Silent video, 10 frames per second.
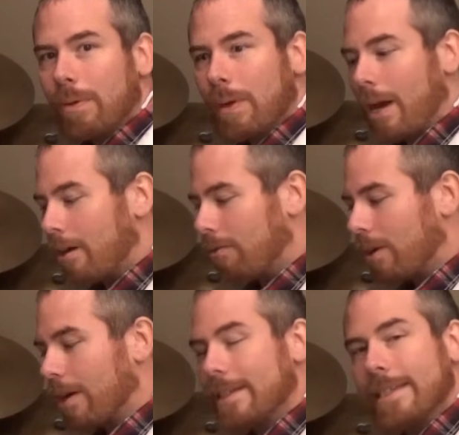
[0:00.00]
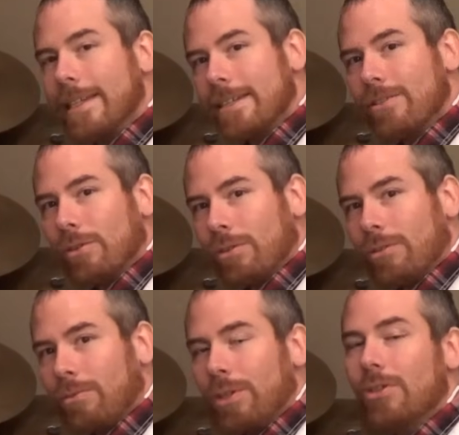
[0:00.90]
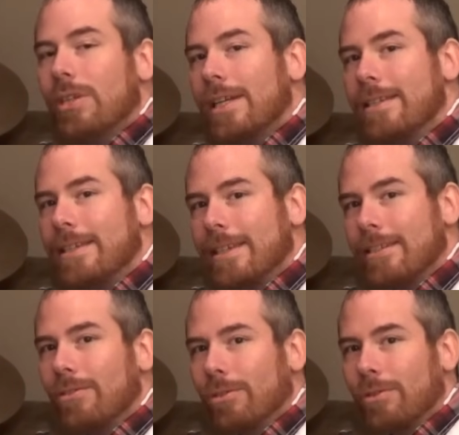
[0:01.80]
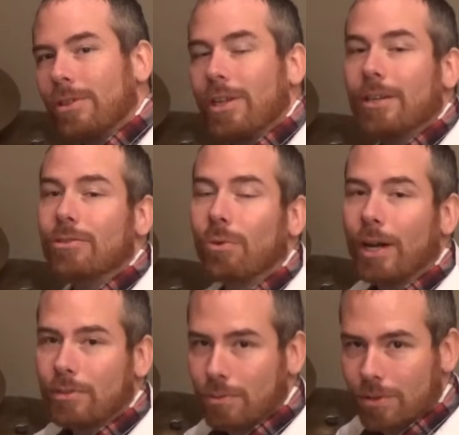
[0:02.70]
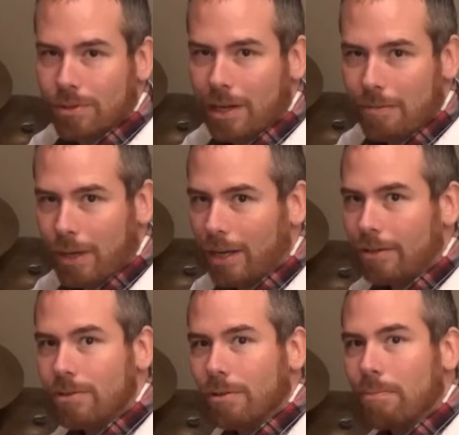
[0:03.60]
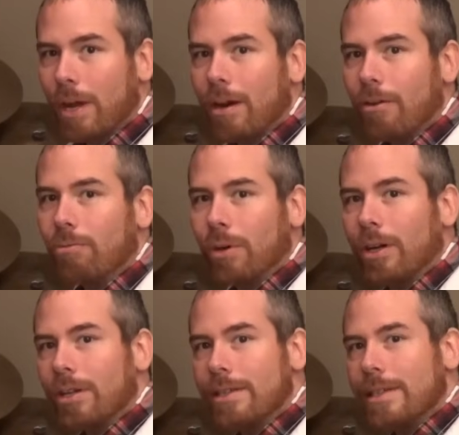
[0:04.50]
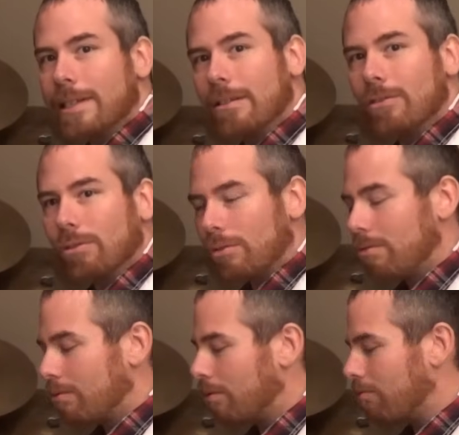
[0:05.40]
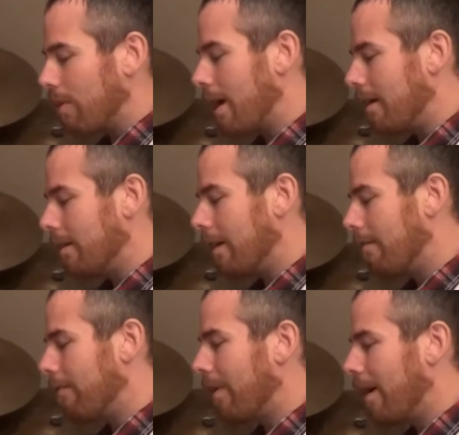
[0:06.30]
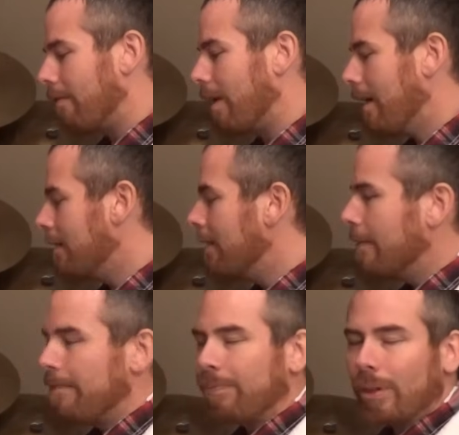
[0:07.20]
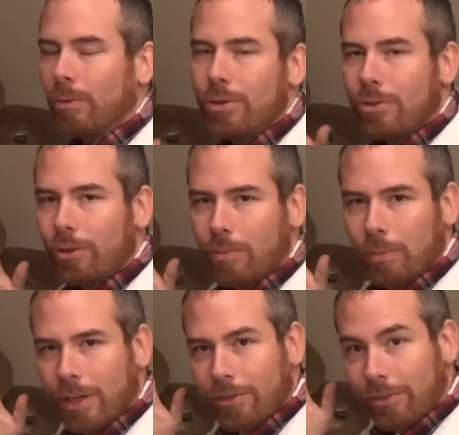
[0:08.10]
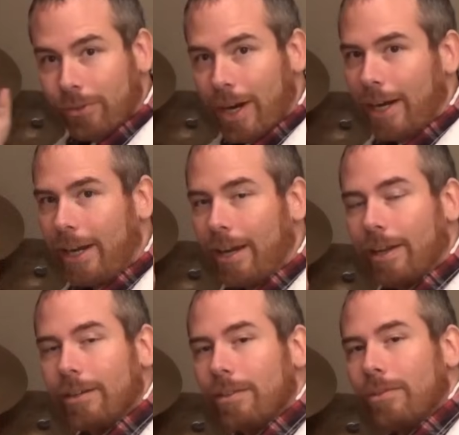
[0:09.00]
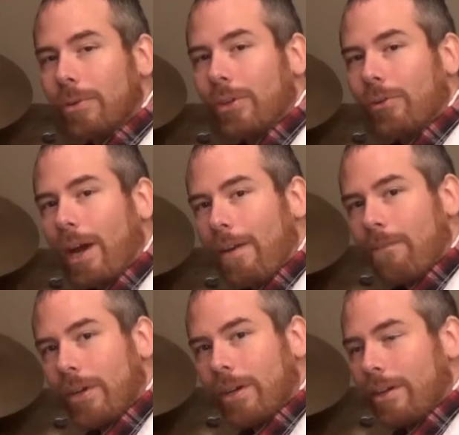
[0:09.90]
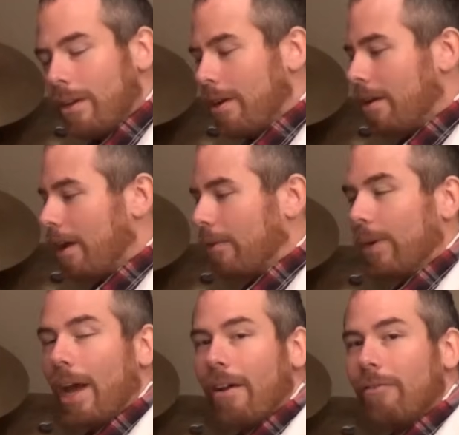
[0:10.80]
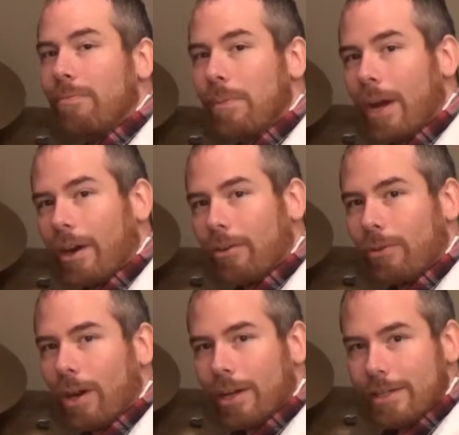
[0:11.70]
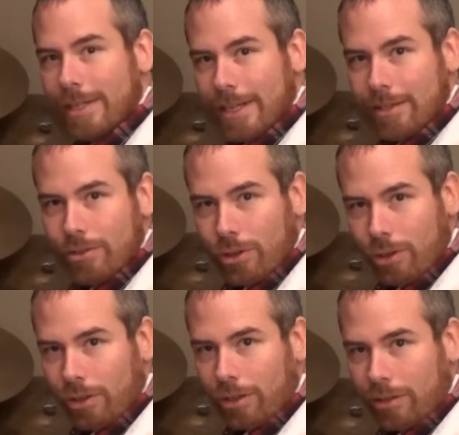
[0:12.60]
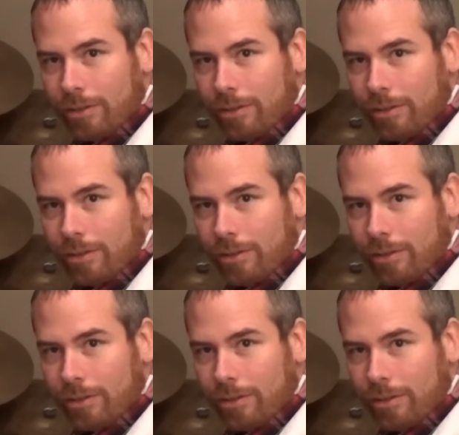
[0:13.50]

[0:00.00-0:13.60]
paradiddle, when you say diddle, you hit twice with the same hand, so paradiddle, or right, left, right, right. We're just going to replace the right hand with our right foot, and we have paradiddle,